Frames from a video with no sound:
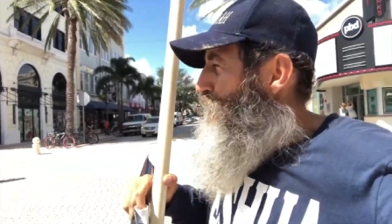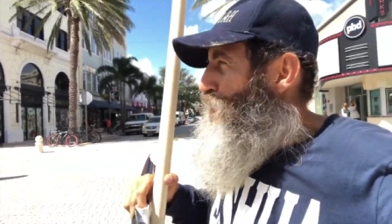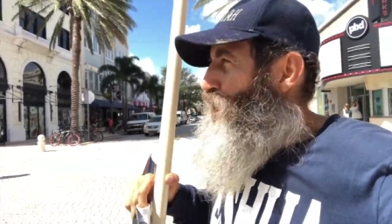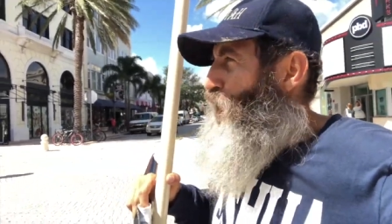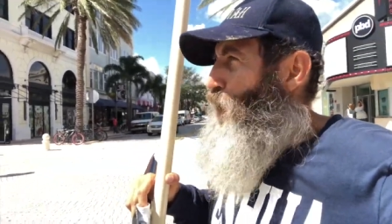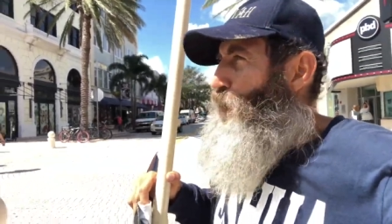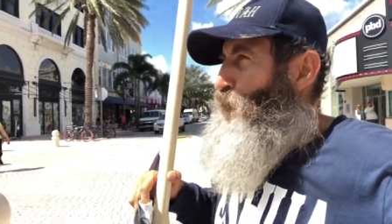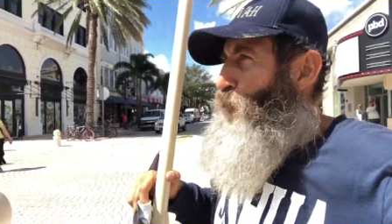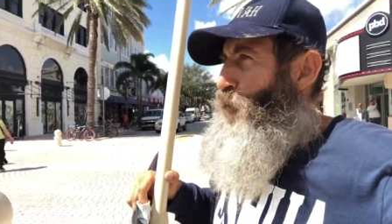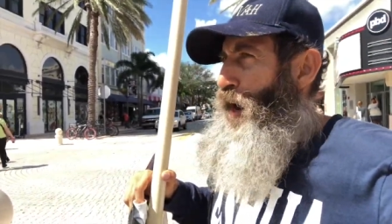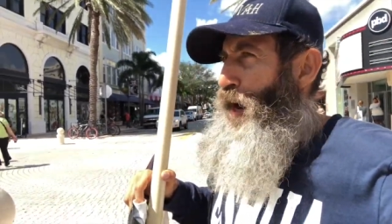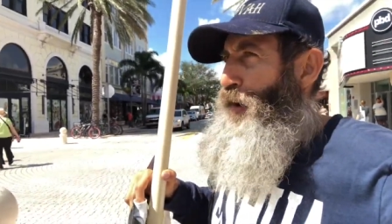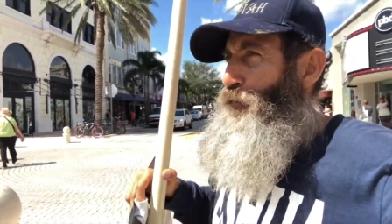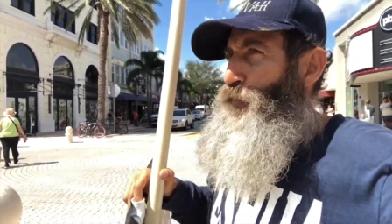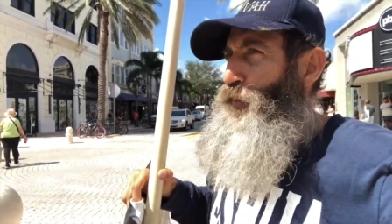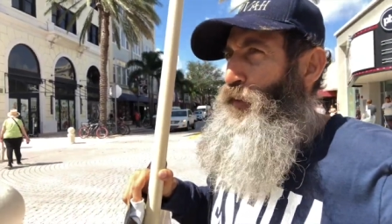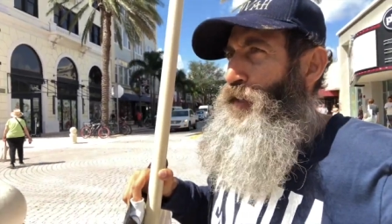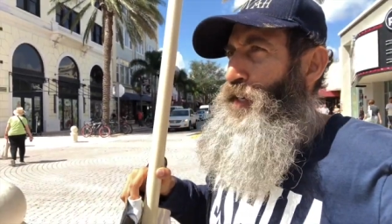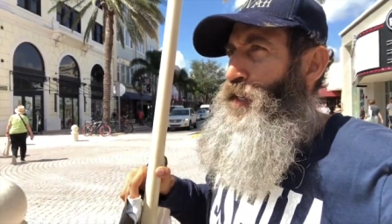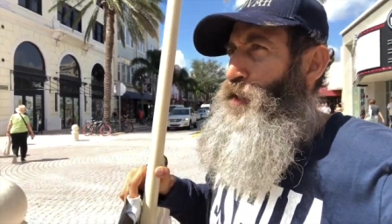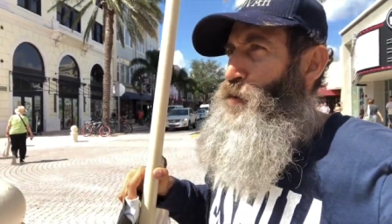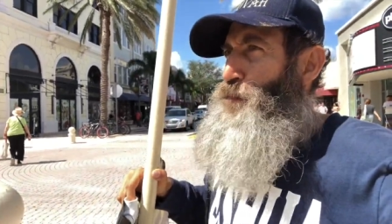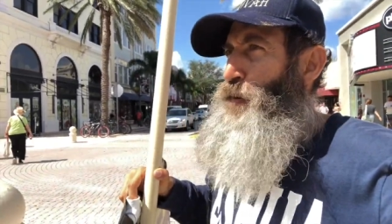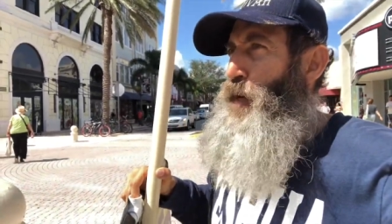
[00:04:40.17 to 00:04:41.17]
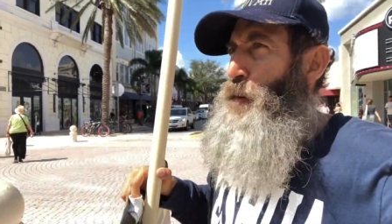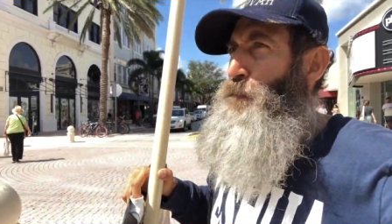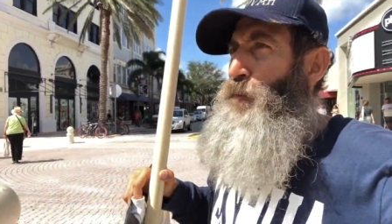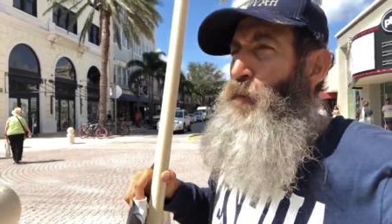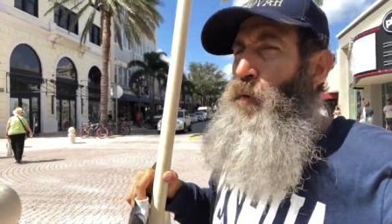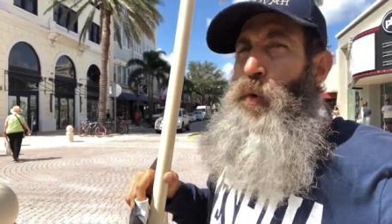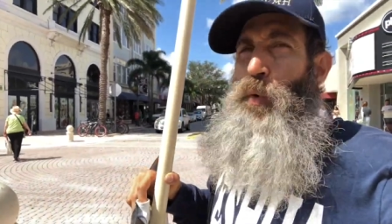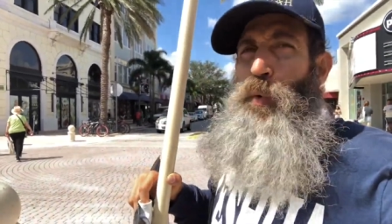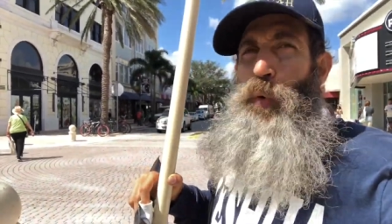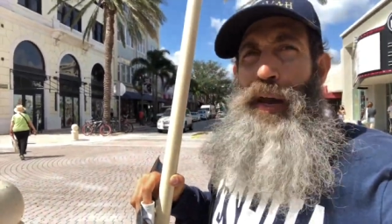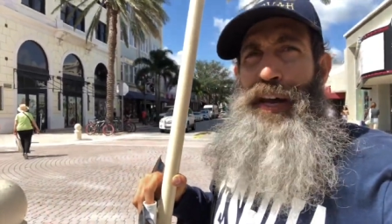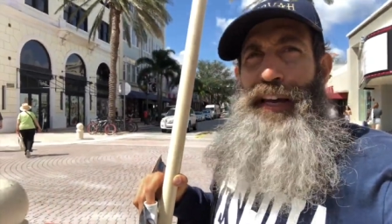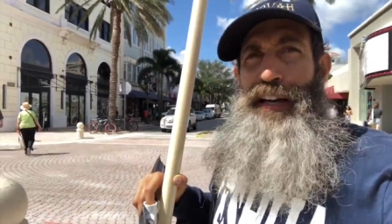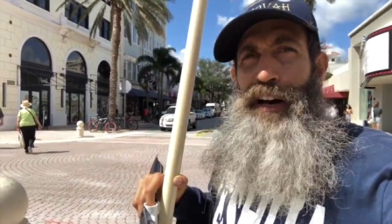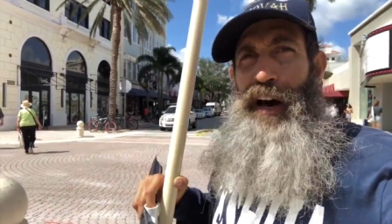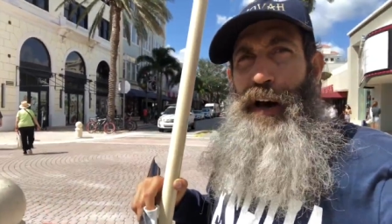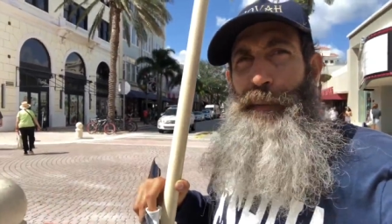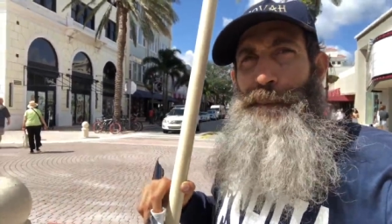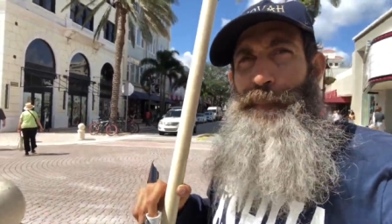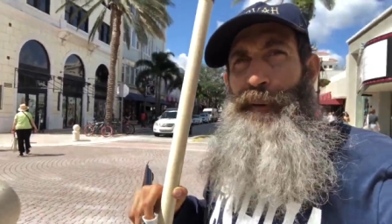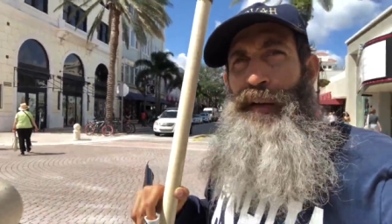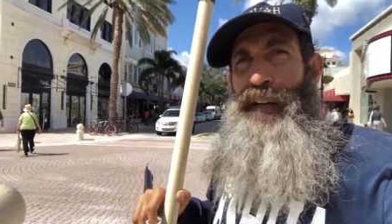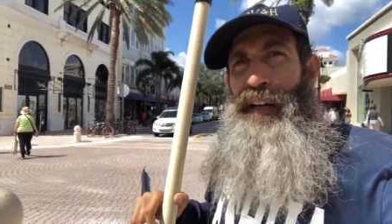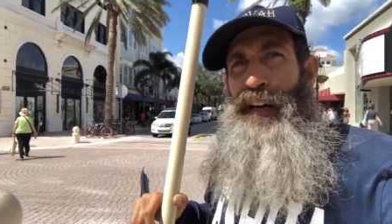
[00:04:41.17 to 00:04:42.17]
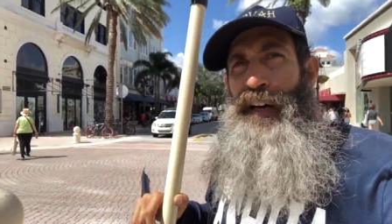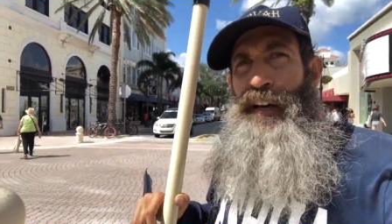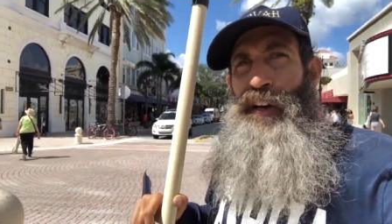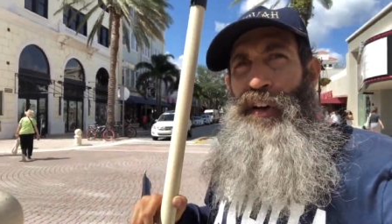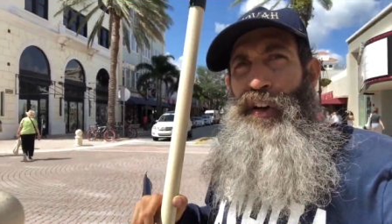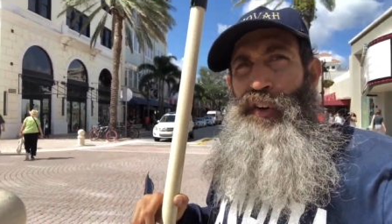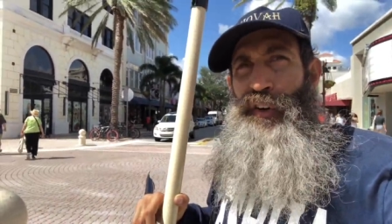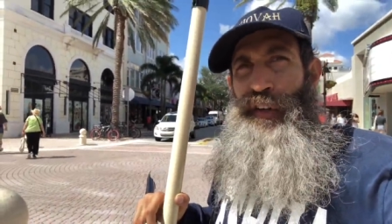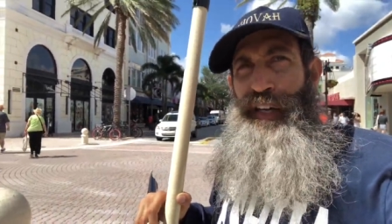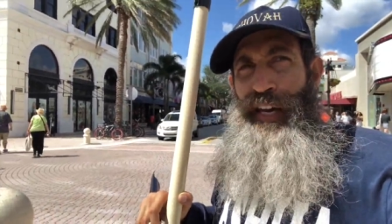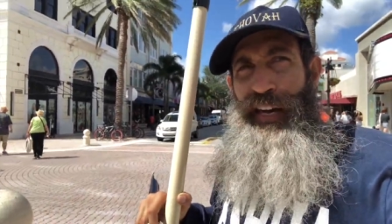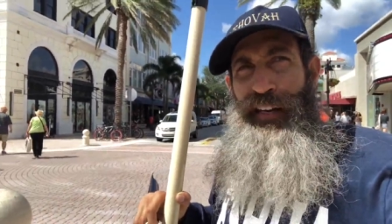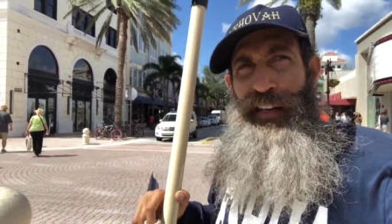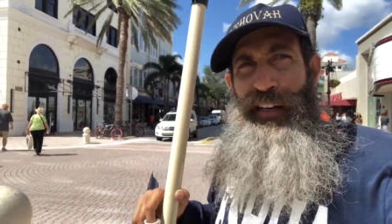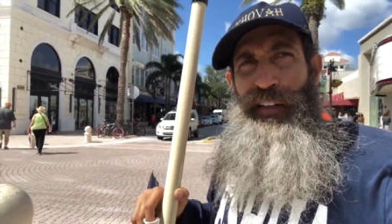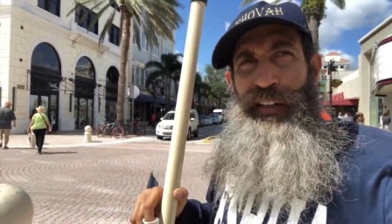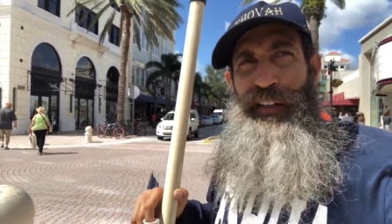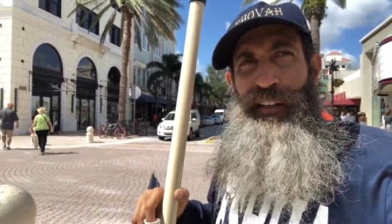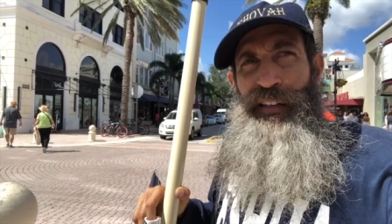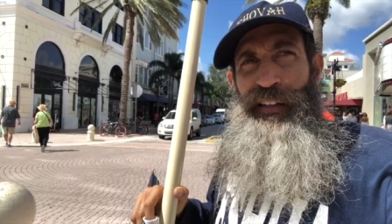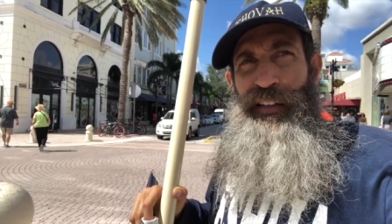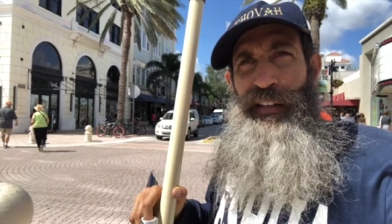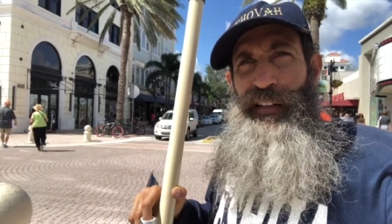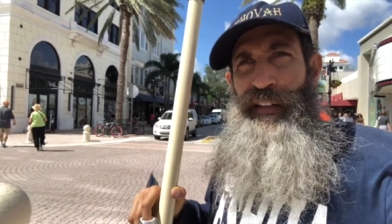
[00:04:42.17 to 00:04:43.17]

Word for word: So prayerfully, these people will wake up and they'll get it.